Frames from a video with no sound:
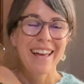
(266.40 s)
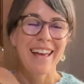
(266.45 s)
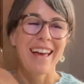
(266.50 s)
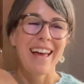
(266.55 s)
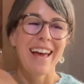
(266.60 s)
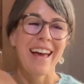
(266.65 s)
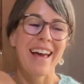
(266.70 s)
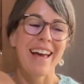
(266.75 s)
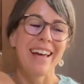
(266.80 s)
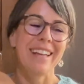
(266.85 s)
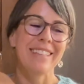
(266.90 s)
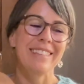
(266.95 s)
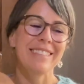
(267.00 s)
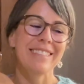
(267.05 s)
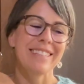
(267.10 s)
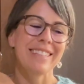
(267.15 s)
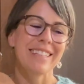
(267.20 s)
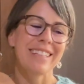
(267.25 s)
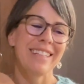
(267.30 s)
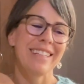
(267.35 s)
and
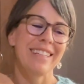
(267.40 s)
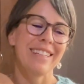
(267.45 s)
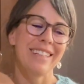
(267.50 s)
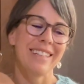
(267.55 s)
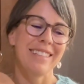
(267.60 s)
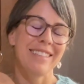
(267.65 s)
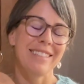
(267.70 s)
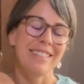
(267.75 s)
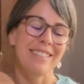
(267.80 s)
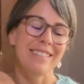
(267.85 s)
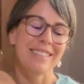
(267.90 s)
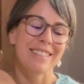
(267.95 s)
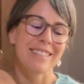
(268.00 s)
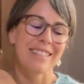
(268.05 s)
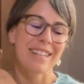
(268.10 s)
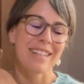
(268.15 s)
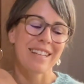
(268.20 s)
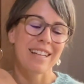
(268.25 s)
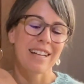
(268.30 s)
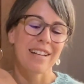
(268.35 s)
it is
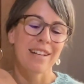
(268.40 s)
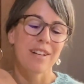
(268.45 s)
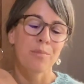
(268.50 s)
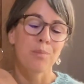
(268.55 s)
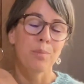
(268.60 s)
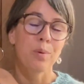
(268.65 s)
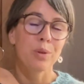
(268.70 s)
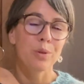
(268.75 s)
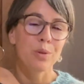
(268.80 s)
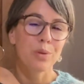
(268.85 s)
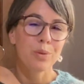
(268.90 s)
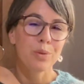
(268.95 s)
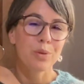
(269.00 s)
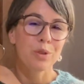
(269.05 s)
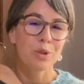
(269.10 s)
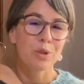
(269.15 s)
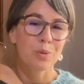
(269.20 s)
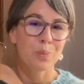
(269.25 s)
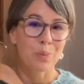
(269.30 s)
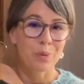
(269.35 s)
blue
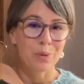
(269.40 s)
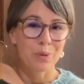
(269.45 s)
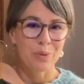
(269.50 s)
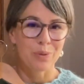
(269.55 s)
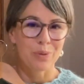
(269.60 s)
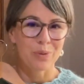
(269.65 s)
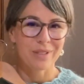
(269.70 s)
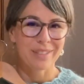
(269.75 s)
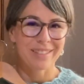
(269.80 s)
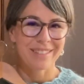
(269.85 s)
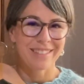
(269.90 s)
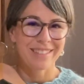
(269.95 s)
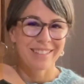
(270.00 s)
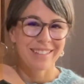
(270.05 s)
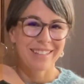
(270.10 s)
spruce.